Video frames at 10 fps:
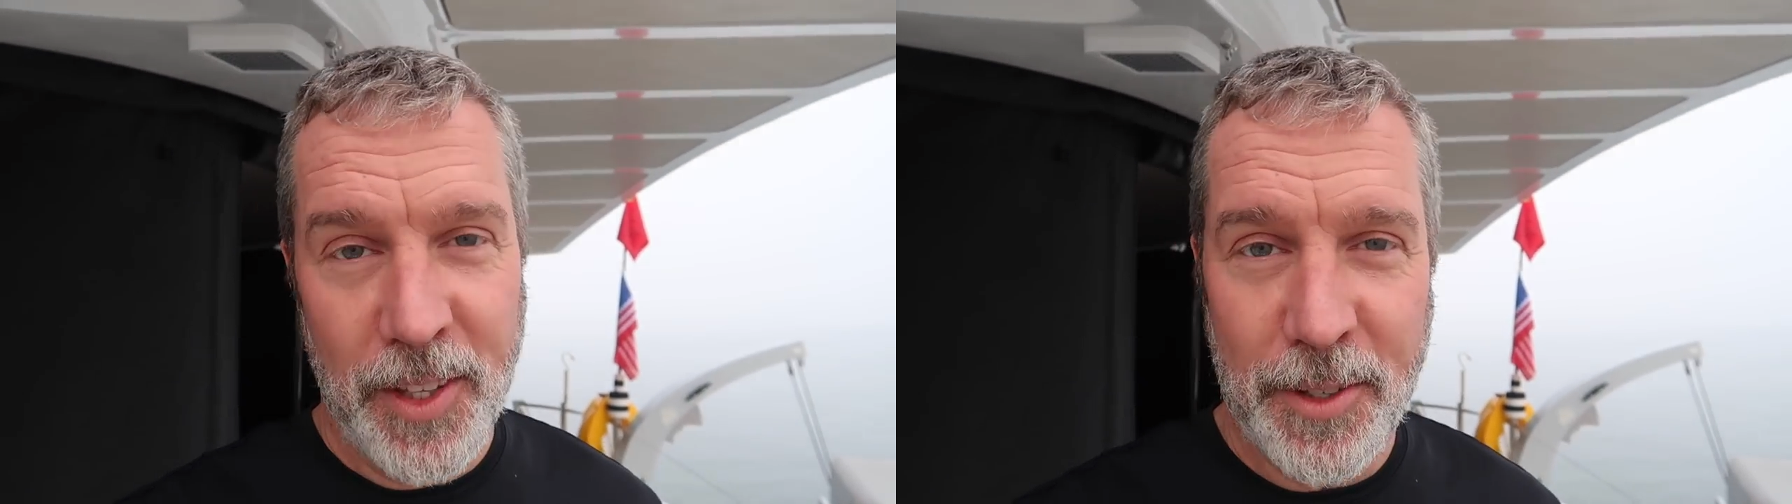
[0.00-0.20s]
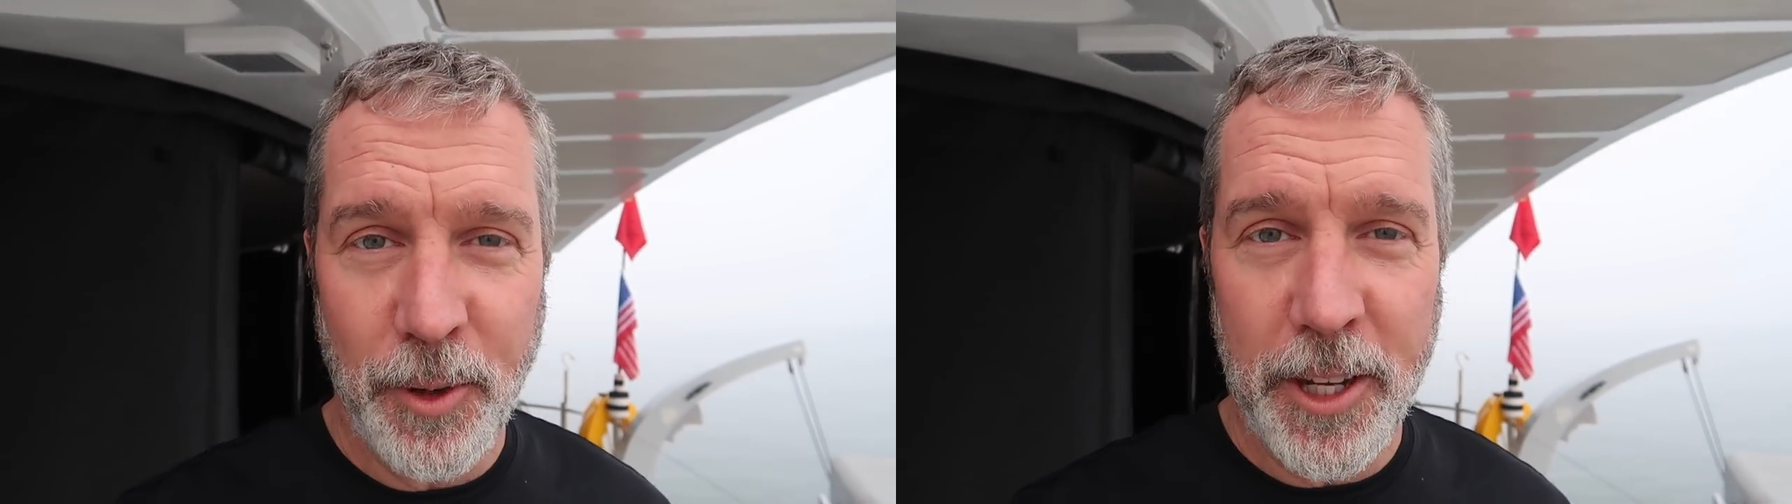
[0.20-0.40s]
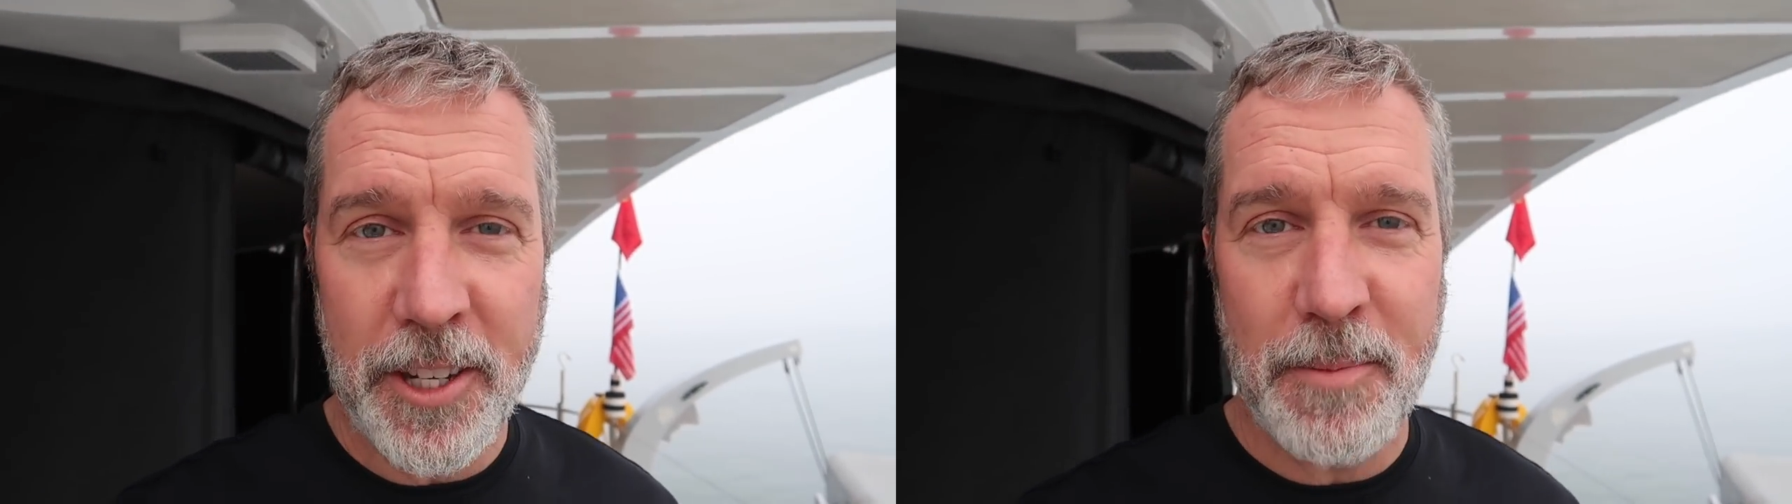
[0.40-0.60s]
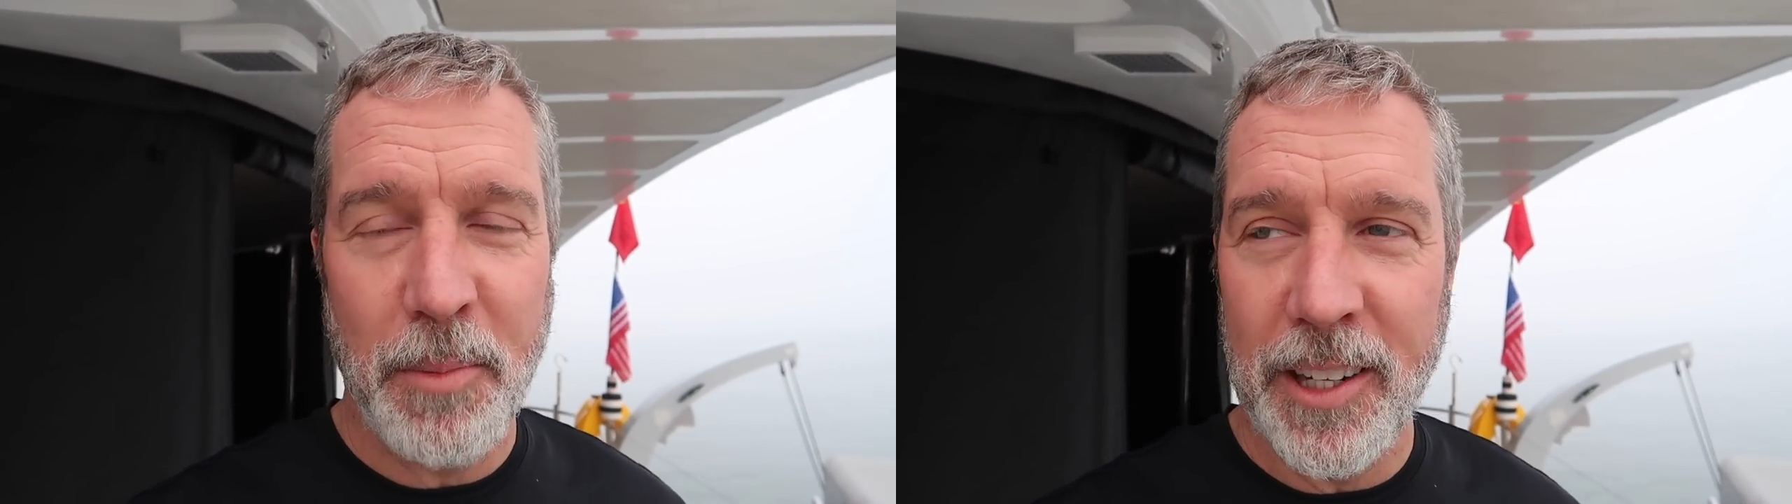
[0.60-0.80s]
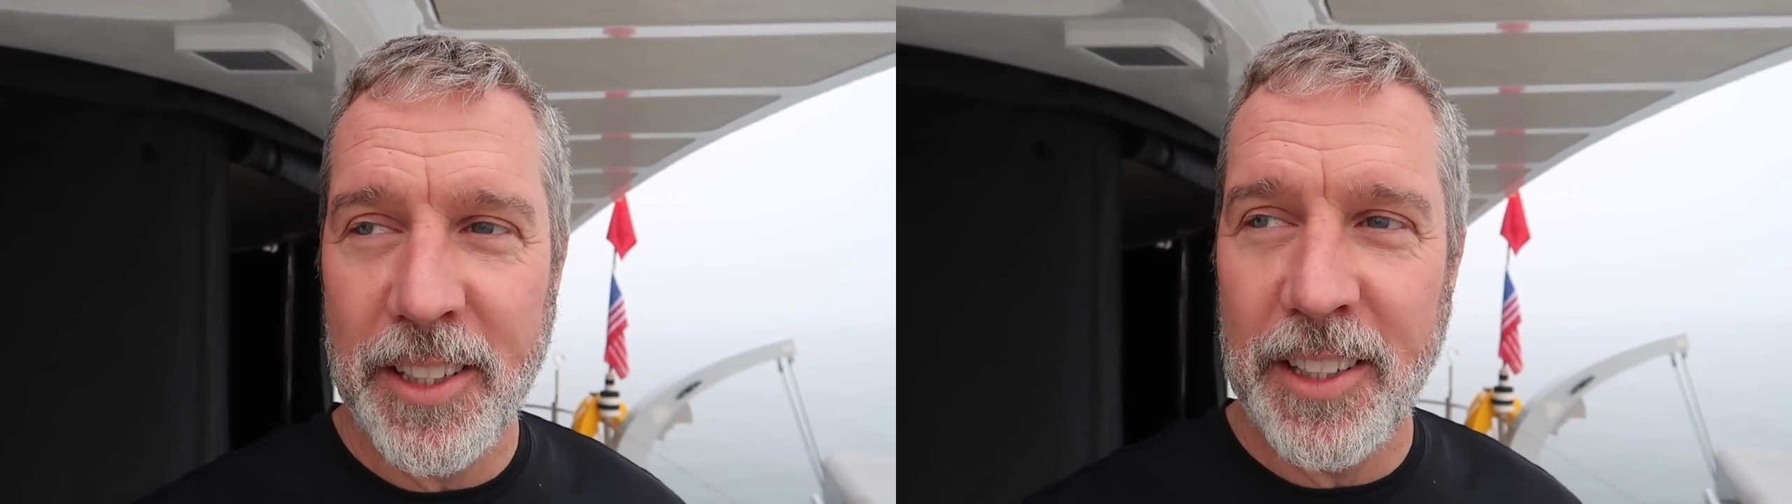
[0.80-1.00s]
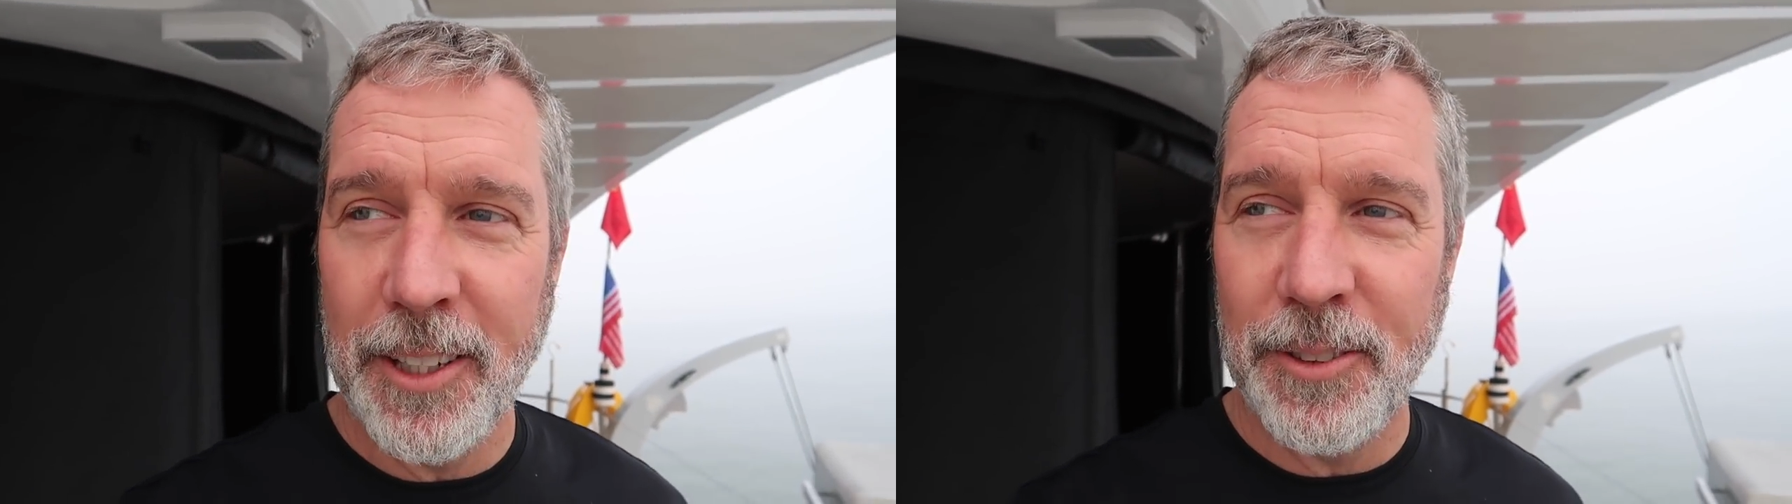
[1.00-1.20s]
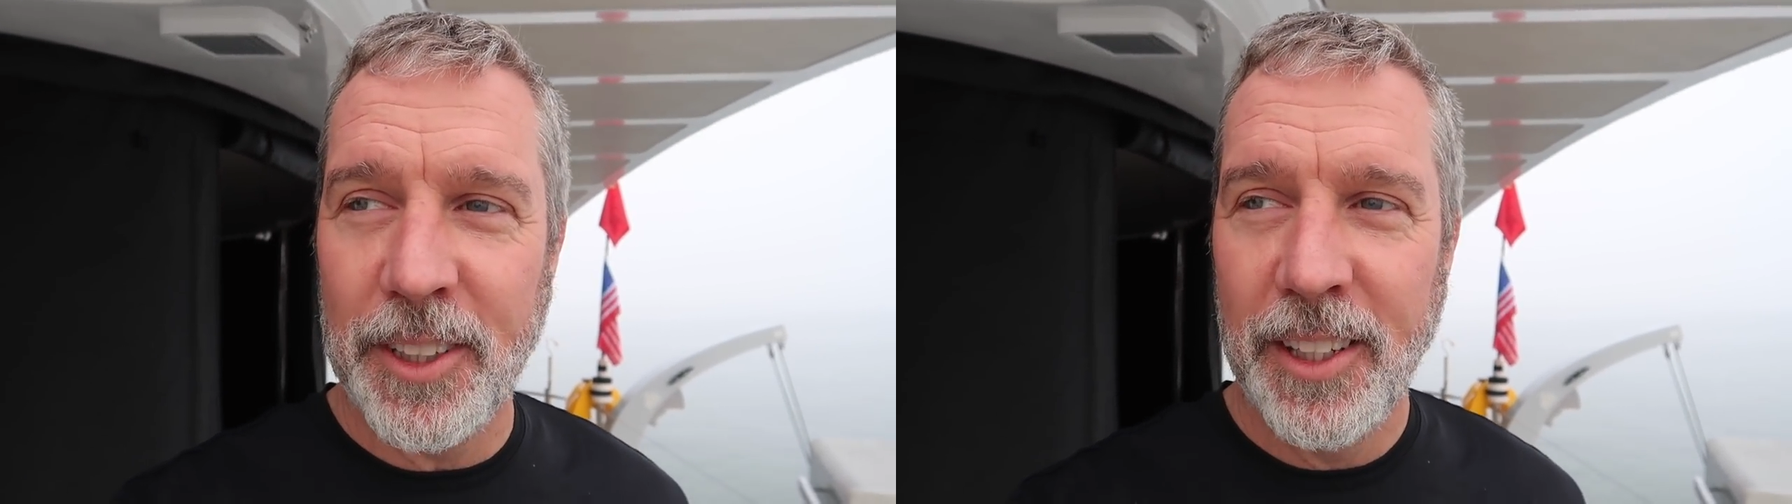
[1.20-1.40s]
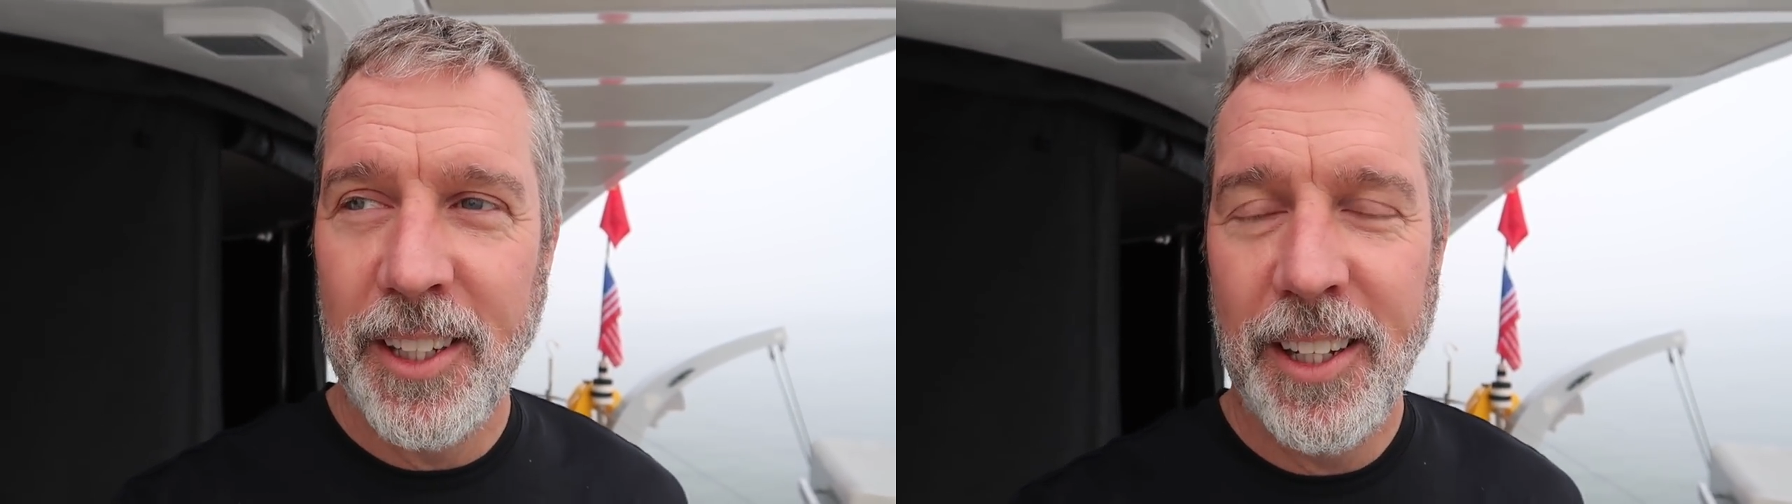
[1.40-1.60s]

of this voyage by ourselves.